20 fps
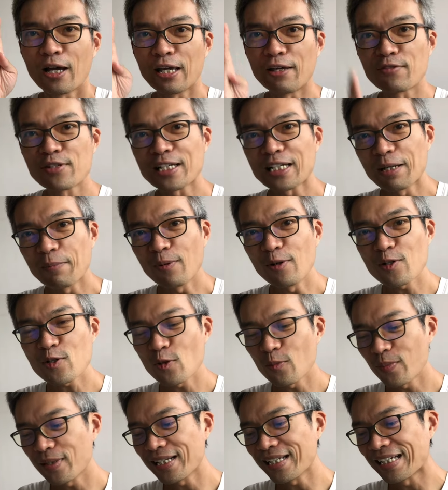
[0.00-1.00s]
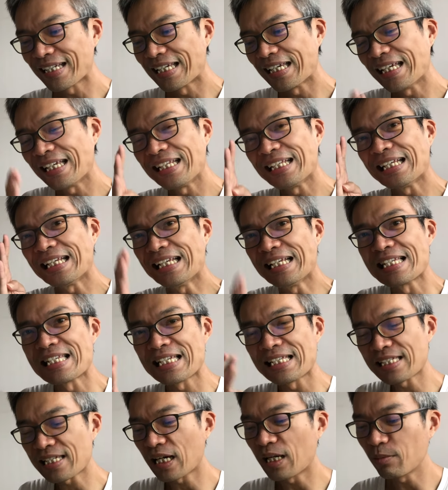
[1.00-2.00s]
If Singapore is opening again, is
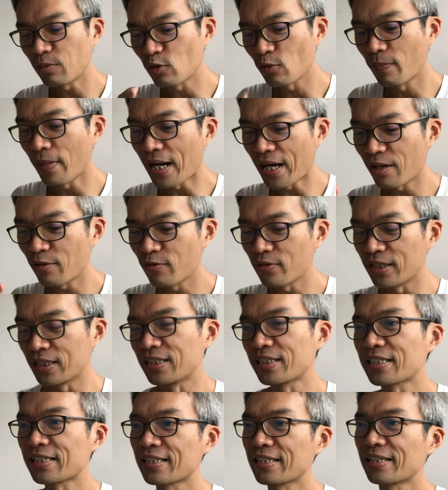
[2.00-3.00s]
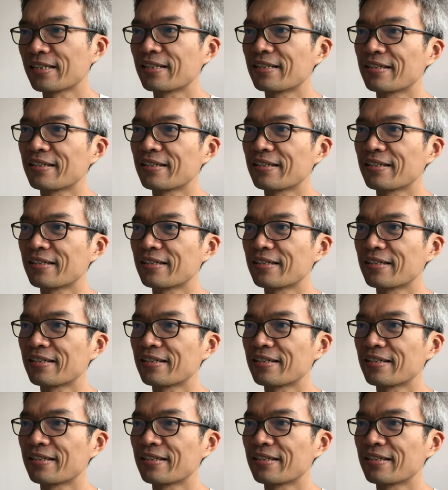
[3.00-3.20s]
it time to buy REITs?